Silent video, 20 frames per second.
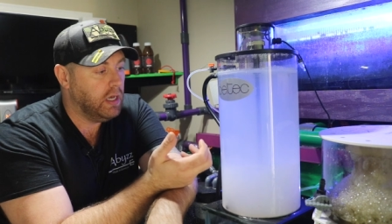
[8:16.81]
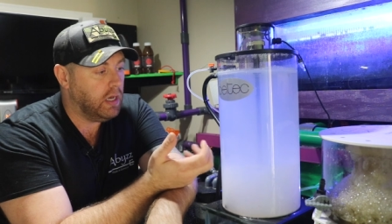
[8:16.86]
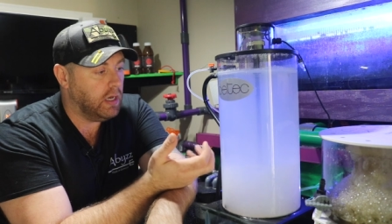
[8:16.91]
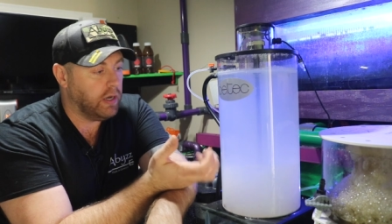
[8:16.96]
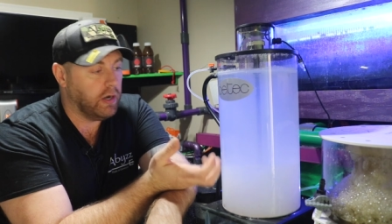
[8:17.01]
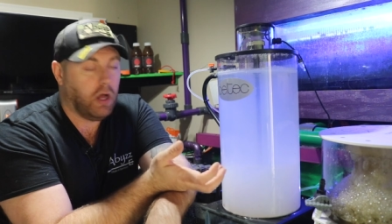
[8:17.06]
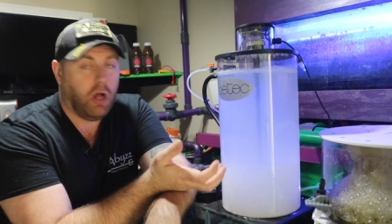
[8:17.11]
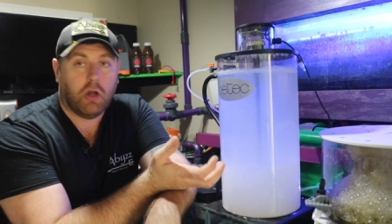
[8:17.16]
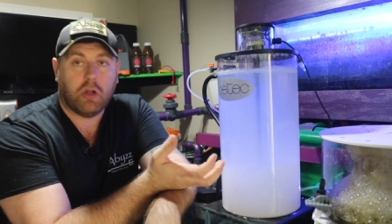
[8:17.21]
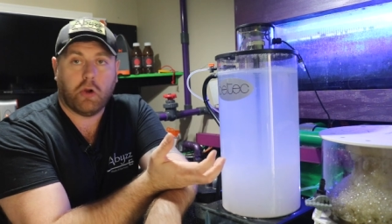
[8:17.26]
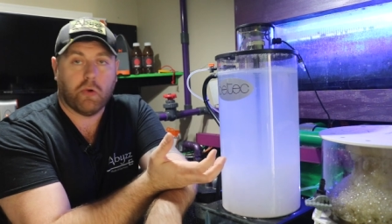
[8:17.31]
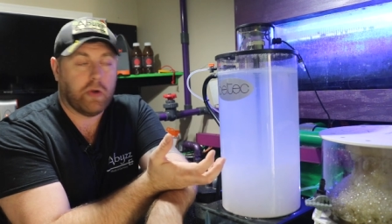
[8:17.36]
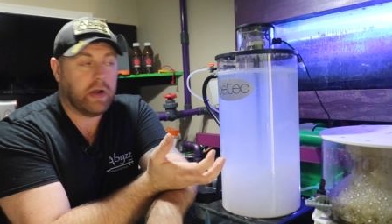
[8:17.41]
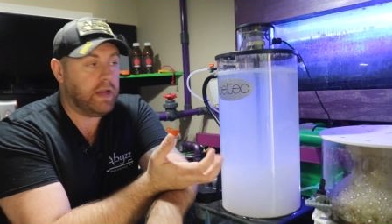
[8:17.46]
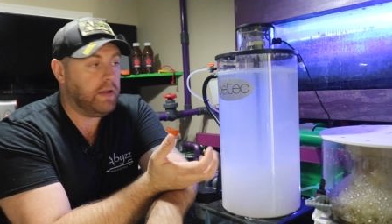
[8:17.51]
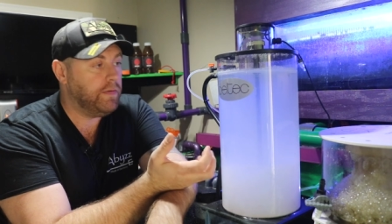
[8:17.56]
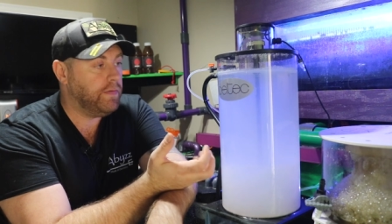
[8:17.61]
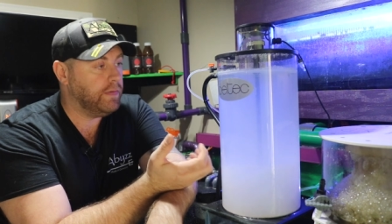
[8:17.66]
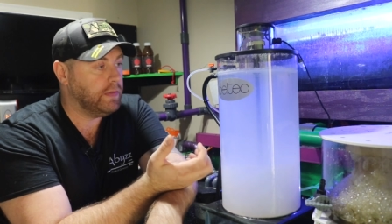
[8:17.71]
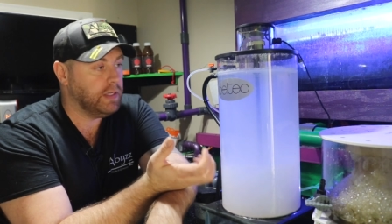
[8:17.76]
on Hulk
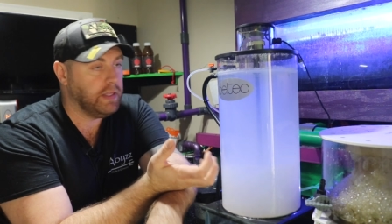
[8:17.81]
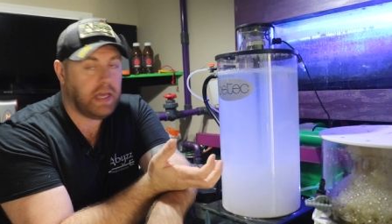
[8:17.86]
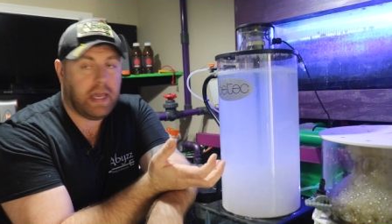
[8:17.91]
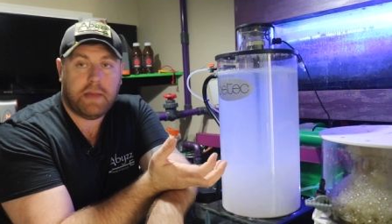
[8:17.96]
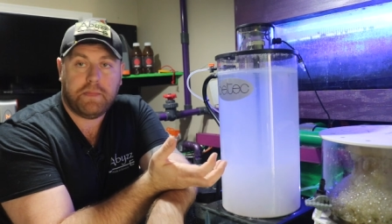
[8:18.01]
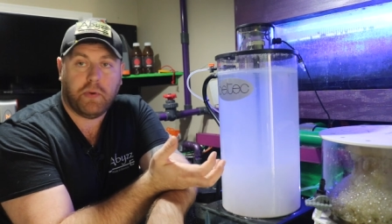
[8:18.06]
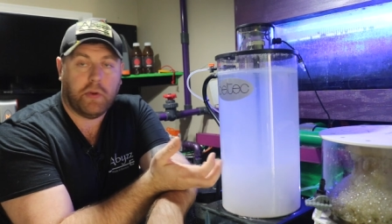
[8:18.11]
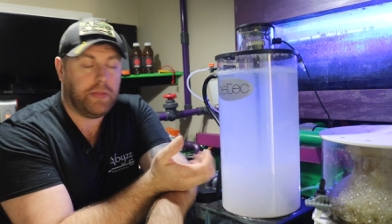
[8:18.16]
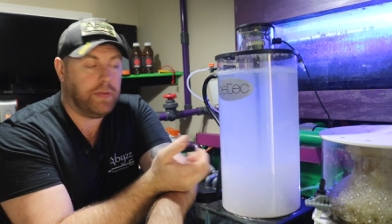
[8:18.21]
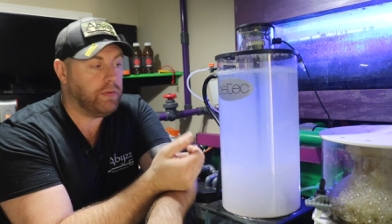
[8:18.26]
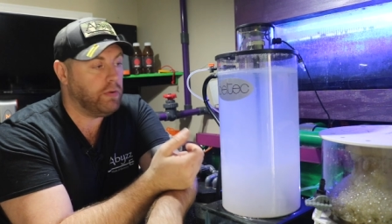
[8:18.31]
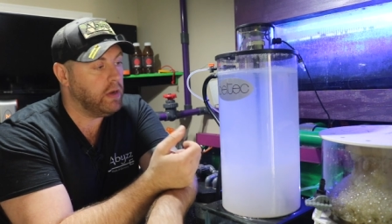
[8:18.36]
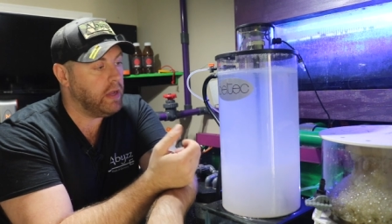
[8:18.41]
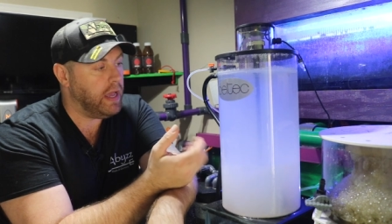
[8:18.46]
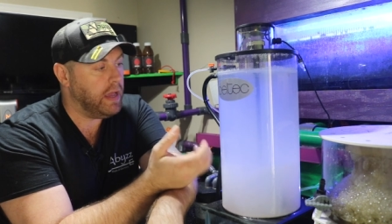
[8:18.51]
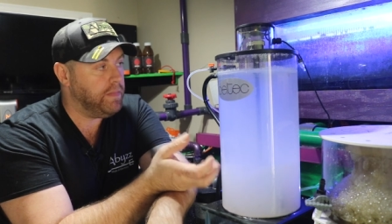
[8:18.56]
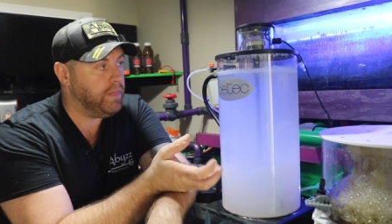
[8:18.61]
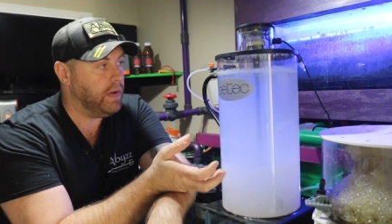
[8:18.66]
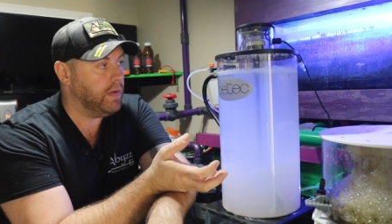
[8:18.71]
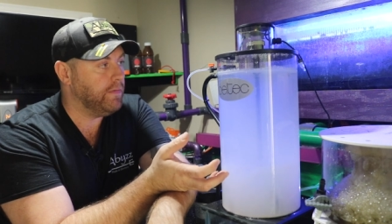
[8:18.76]
Reef to the
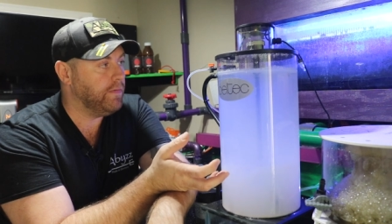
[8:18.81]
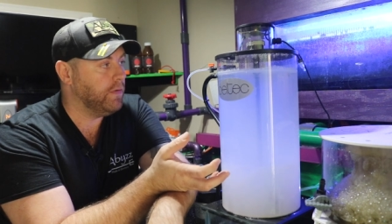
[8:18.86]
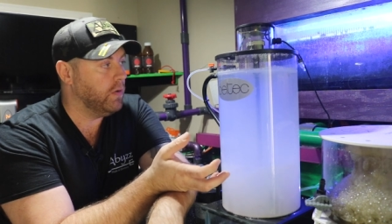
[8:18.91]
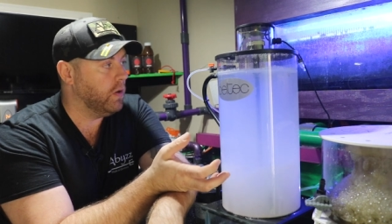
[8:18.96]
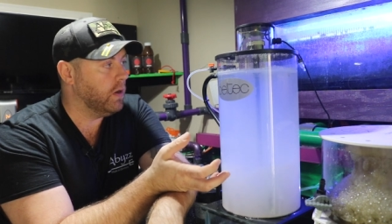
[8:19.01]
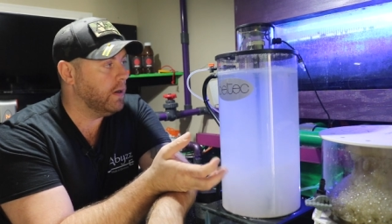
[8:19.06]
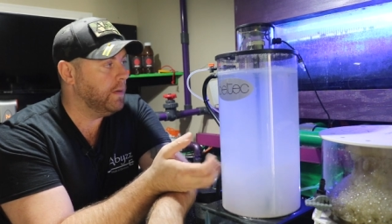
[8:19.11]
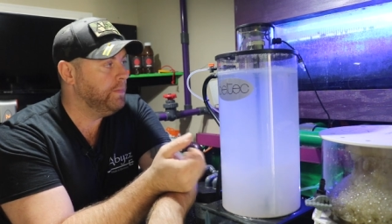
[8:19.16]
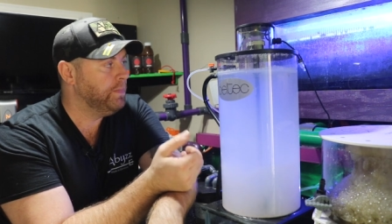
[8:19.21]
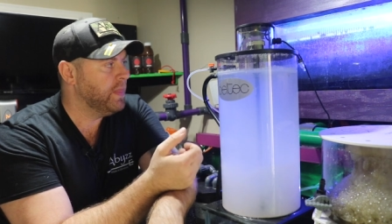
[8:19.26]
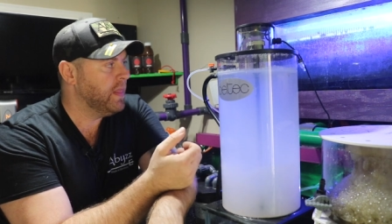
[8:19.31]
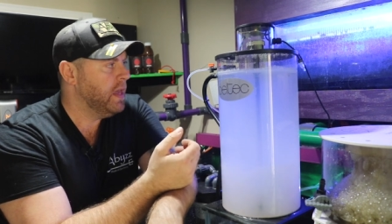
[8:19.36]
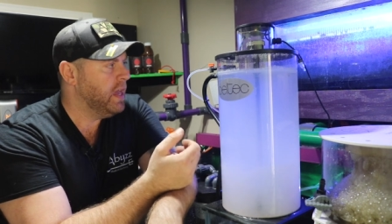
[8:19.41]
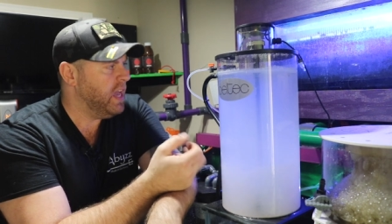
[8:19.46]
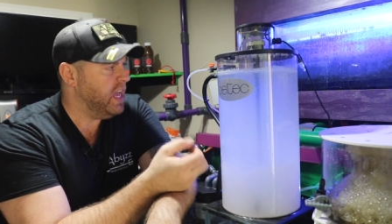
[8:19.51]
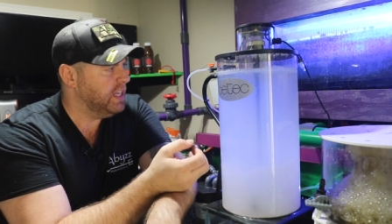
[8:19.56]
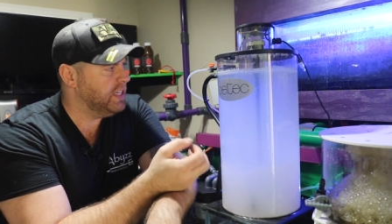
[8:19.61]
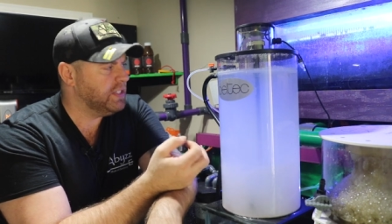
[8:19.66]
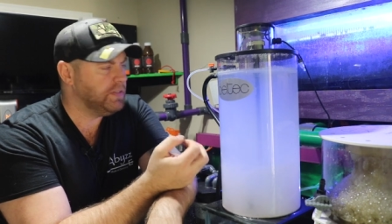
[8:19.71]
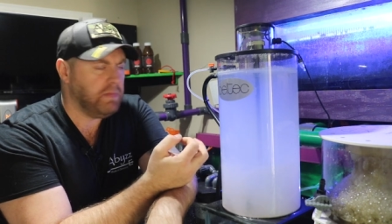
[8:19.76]
8.3, 8.4
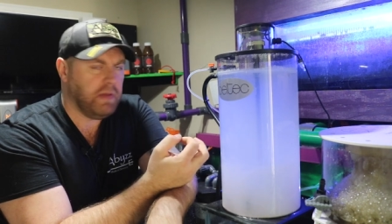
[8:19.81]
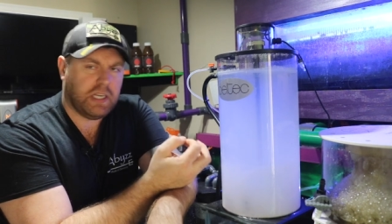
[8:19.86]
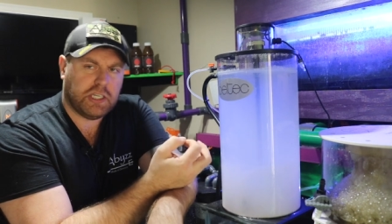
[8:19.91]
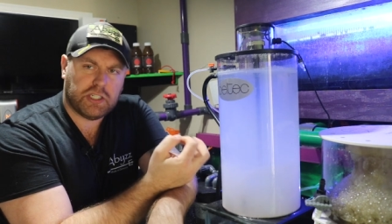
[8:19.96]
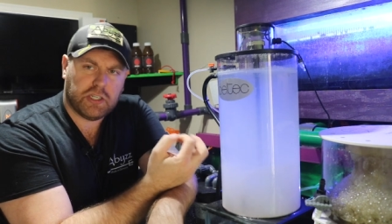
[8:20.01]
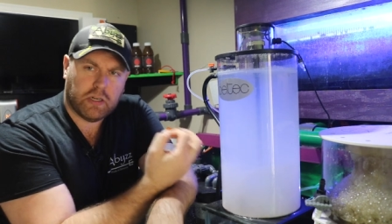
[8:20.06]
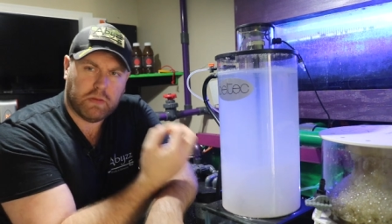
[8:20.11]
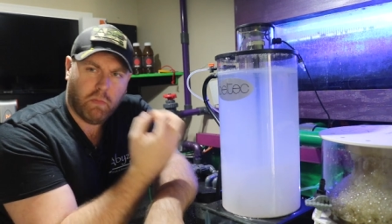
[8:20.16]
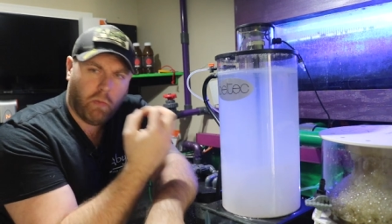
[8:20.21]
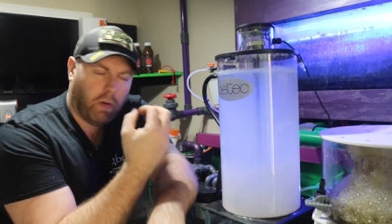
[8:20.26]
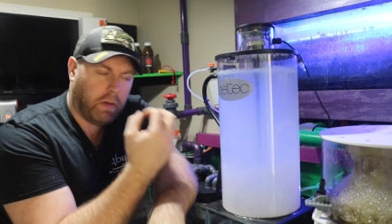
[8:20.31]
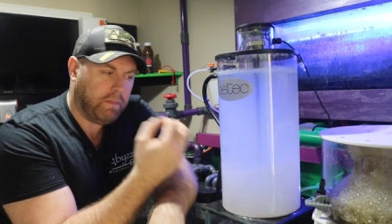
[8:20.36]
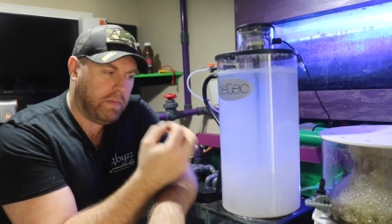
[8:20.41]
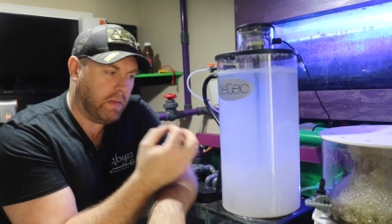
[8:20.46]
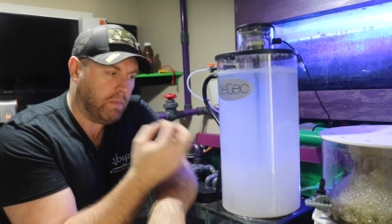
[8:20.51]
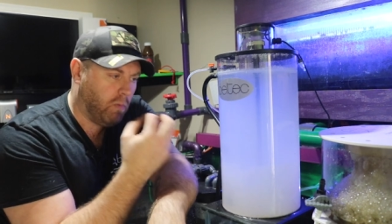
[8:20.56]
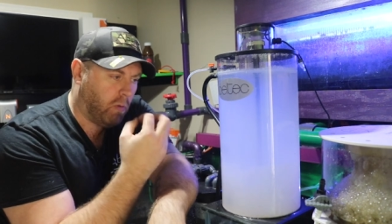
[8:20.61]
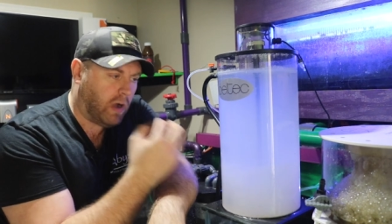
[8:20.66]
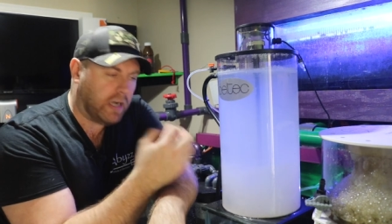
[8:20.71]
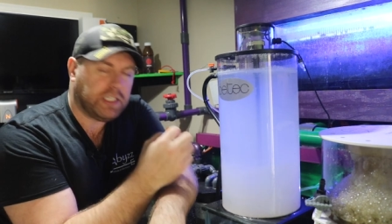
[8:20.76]
and just make sure I've
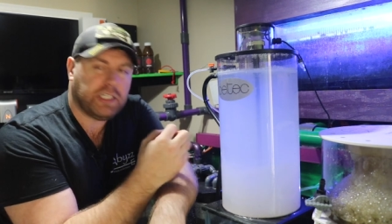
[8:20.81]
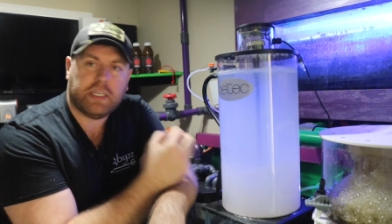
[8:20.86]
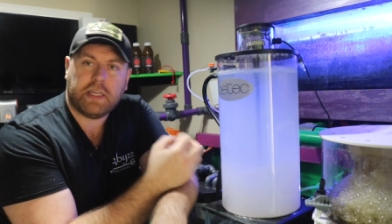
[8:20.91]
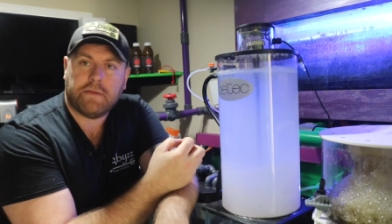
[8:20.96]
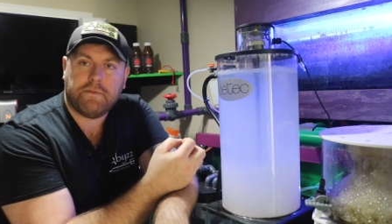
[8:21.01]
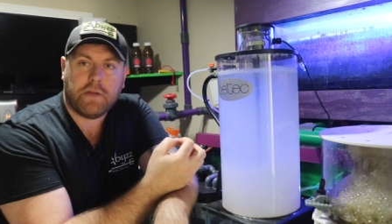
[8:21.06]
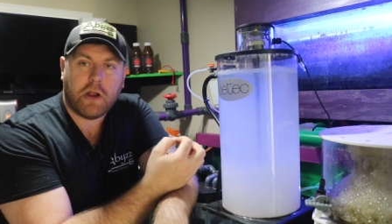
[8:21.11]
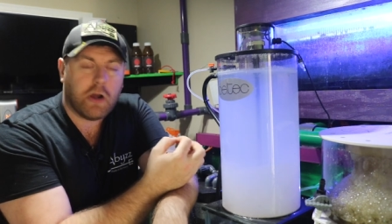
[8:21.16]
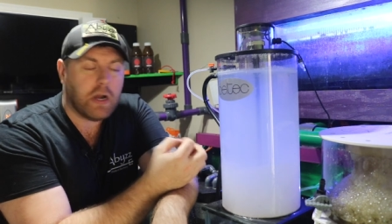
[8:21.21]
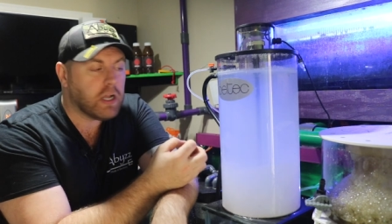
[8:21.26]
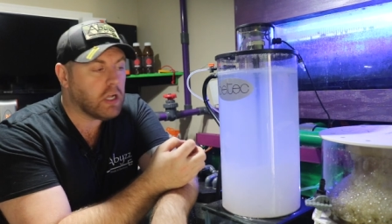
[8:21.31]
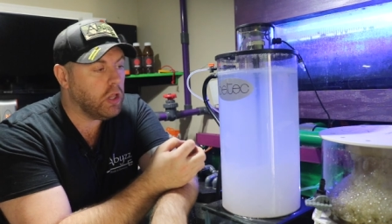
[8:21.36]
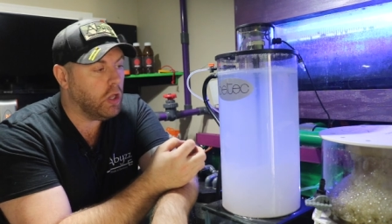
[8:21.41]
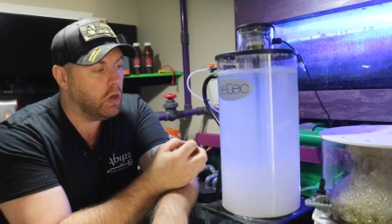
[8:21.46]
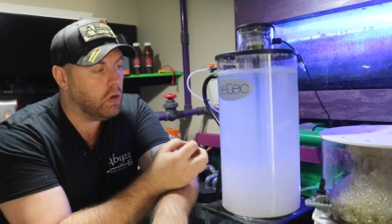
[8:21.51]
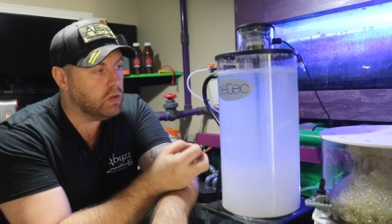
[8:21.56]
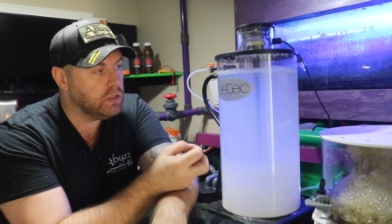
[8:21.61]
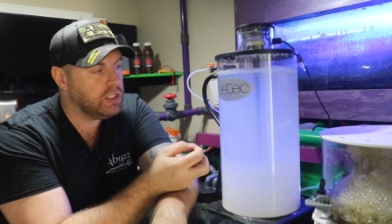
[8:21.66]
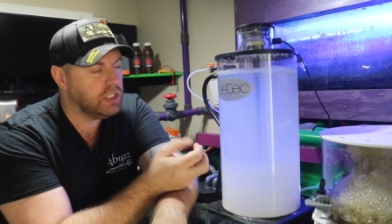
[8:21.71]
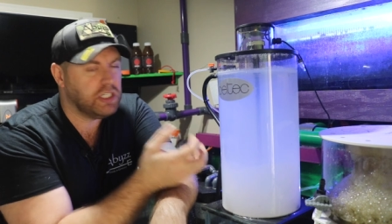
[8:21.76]
been watching it very
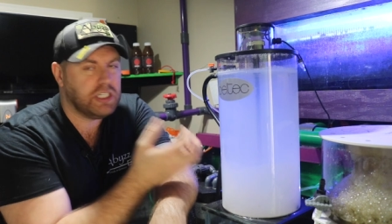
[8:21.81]
close.